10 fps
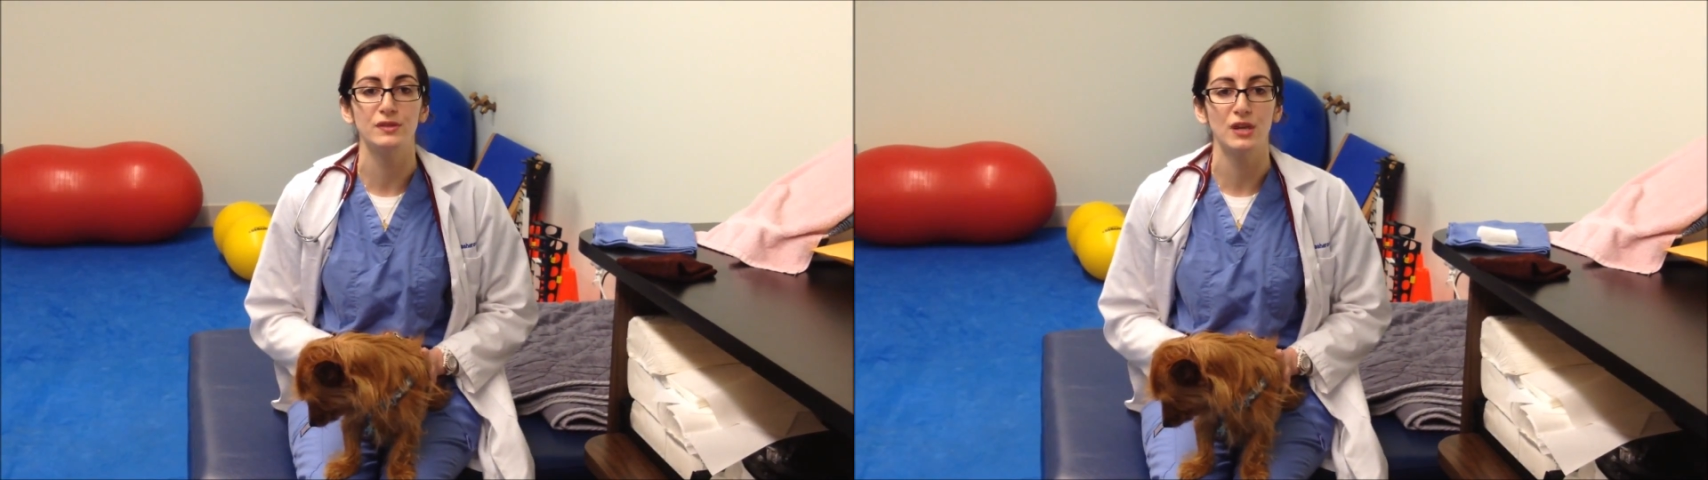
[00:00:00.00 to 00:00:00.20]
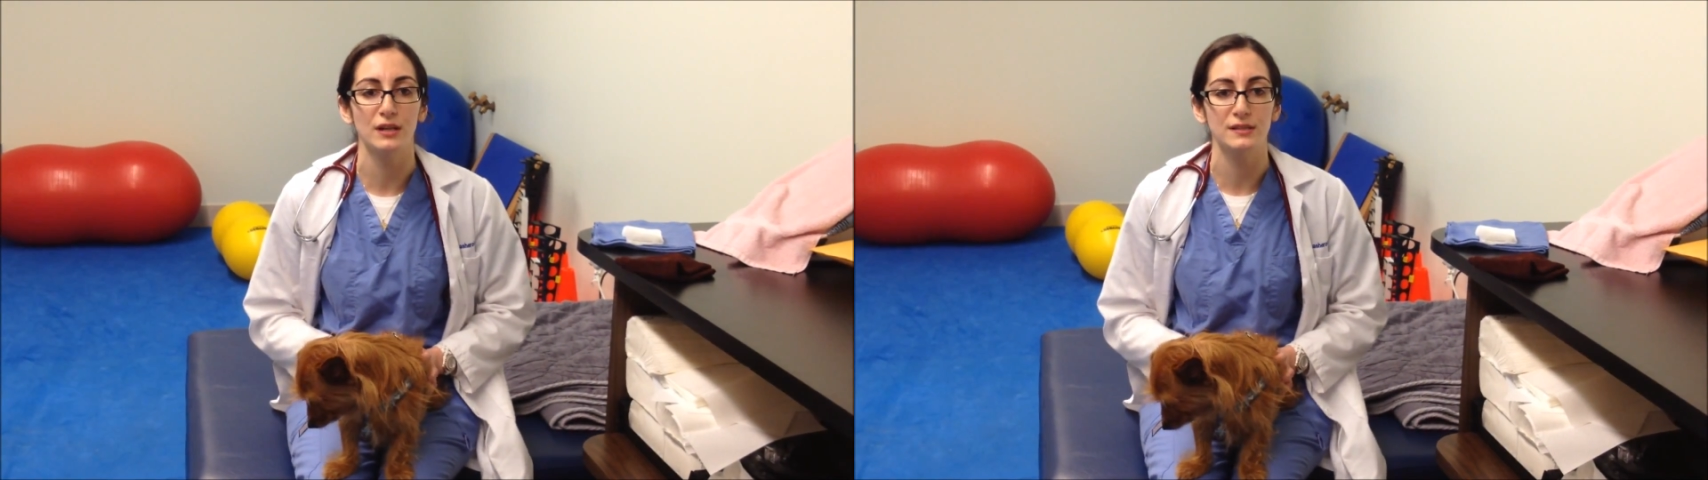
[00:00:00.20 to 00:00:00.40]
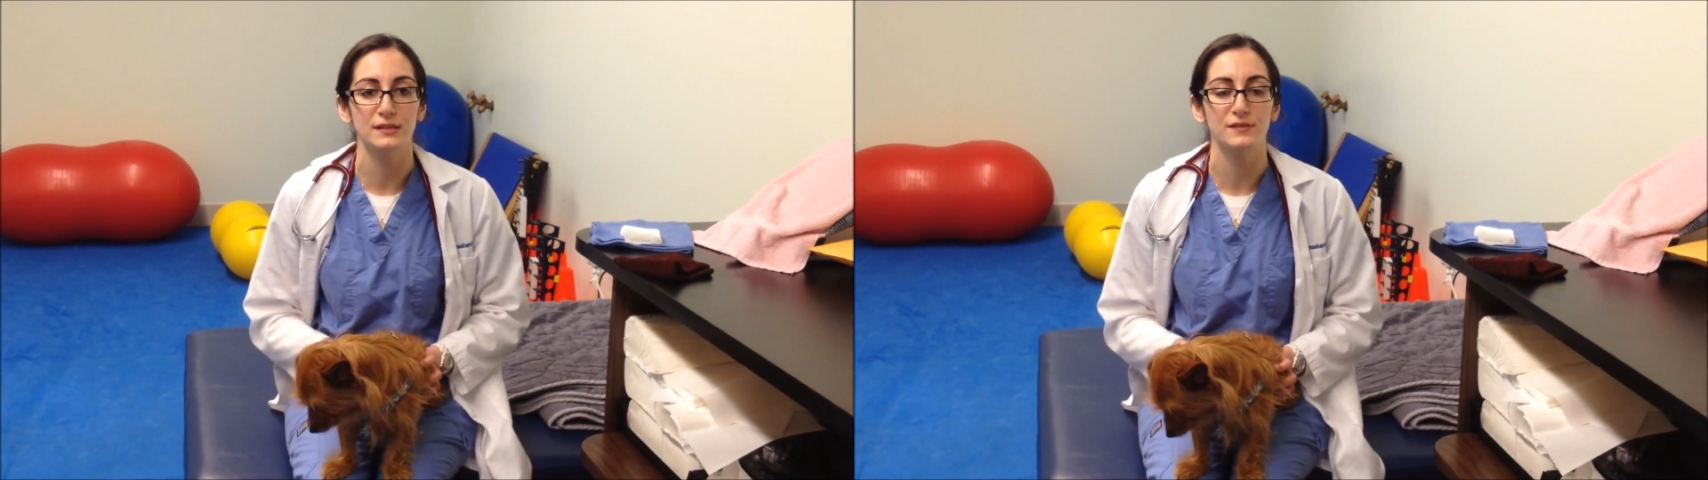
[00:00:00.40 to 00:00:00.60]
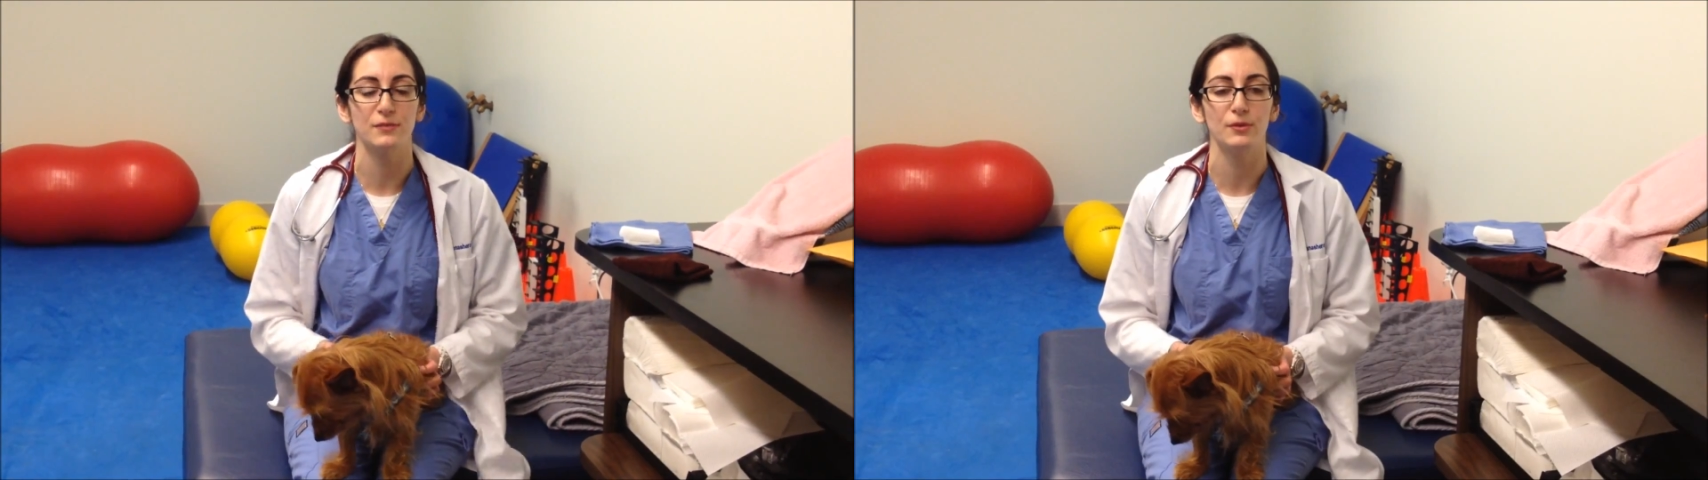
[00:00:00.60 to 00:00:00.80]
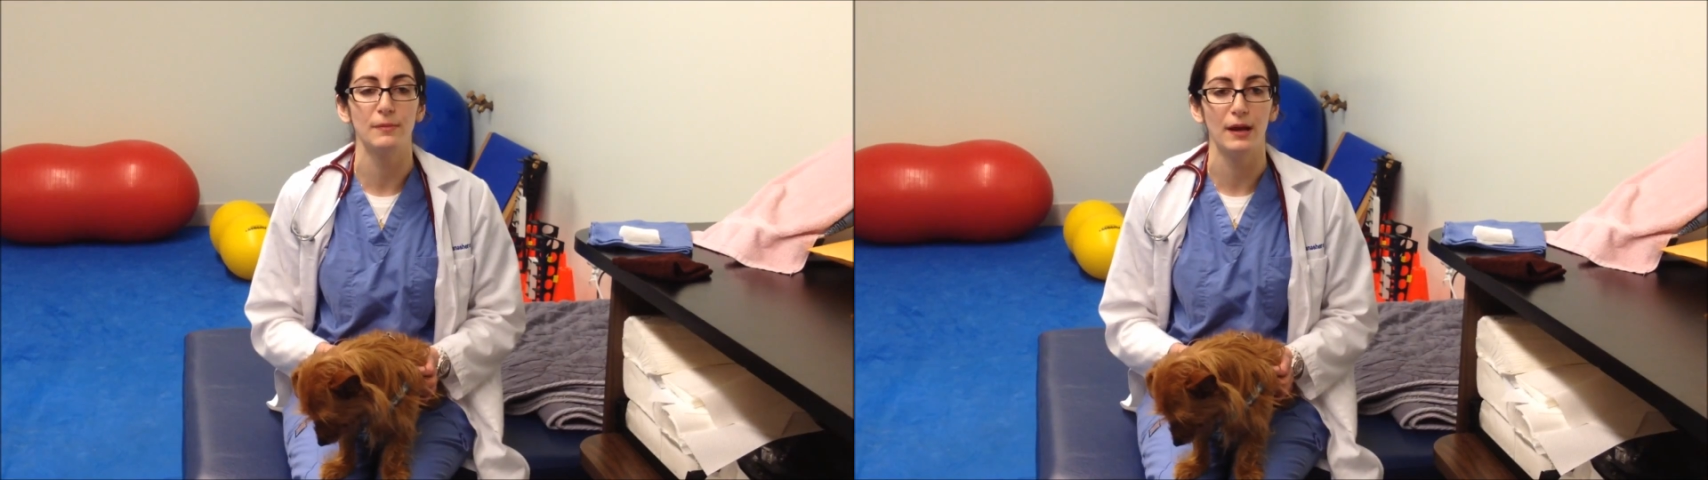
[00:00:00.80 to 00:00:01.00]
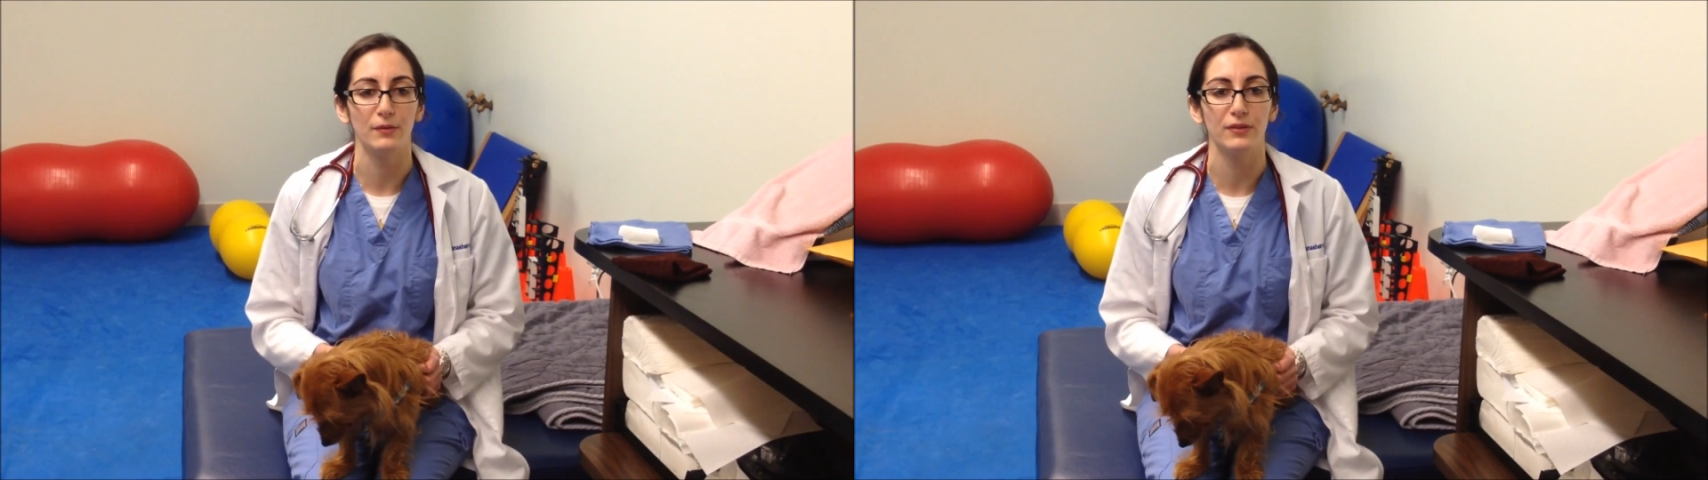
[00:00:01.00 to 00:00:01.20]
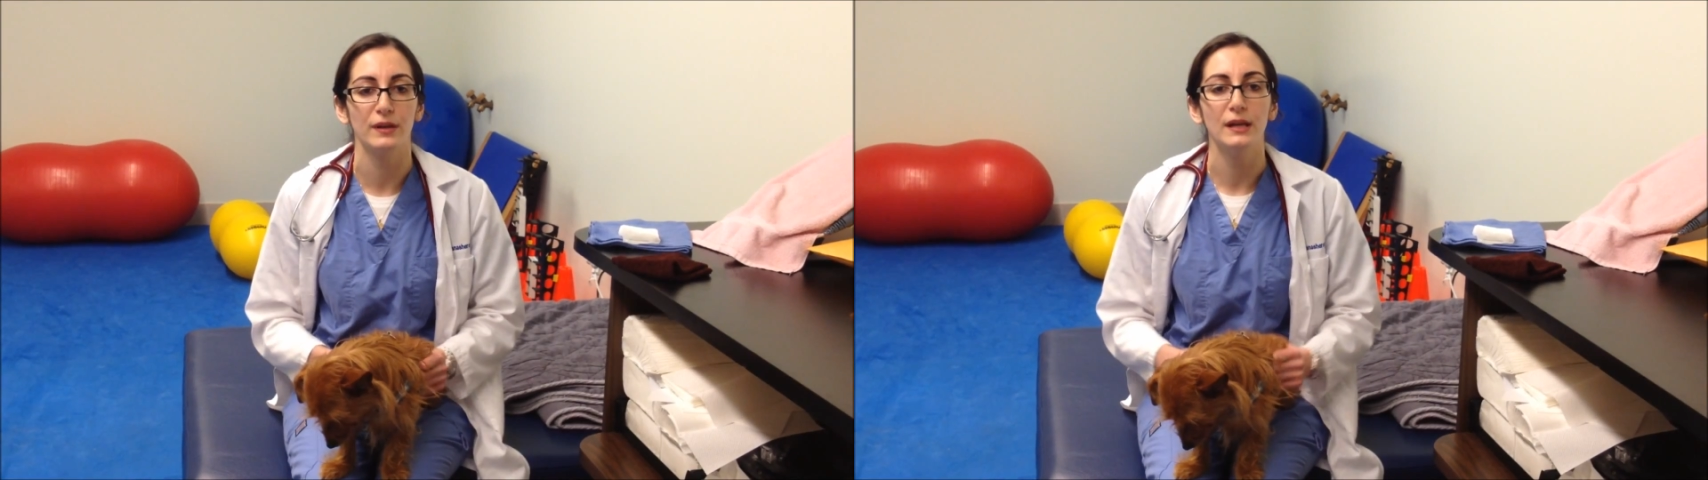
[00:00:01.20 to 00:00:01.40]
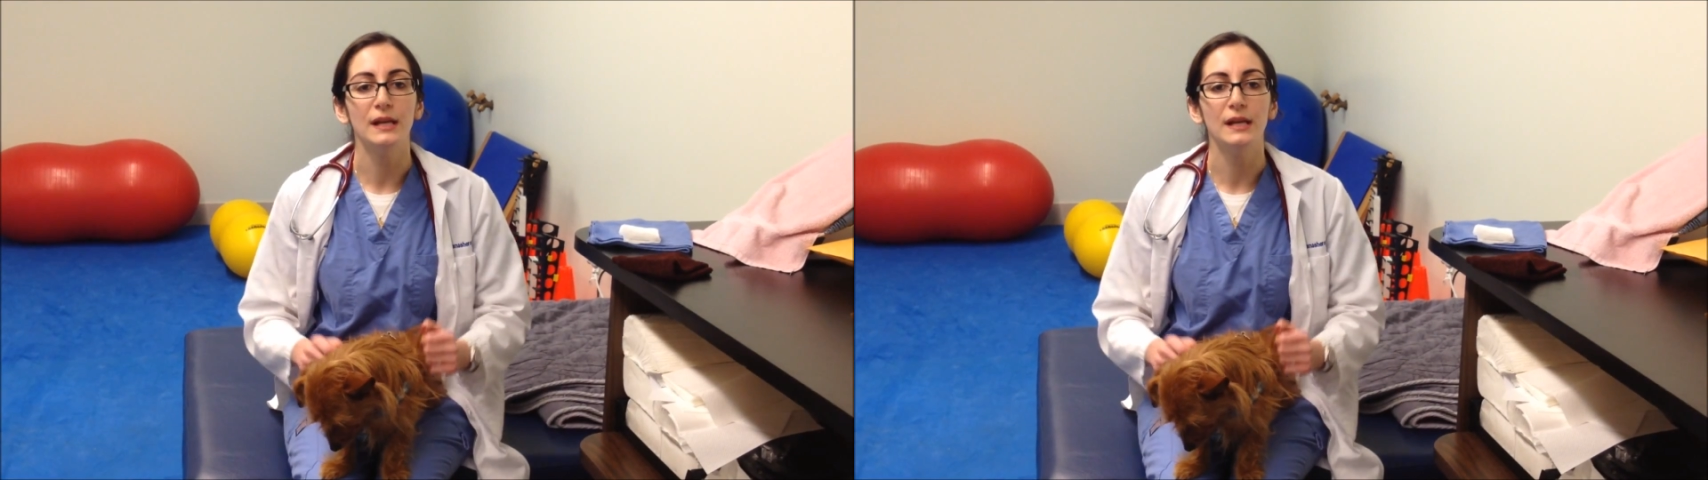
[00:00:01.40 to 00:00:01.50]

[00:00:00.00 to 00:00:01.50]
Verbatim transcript: the toxins from their mouth.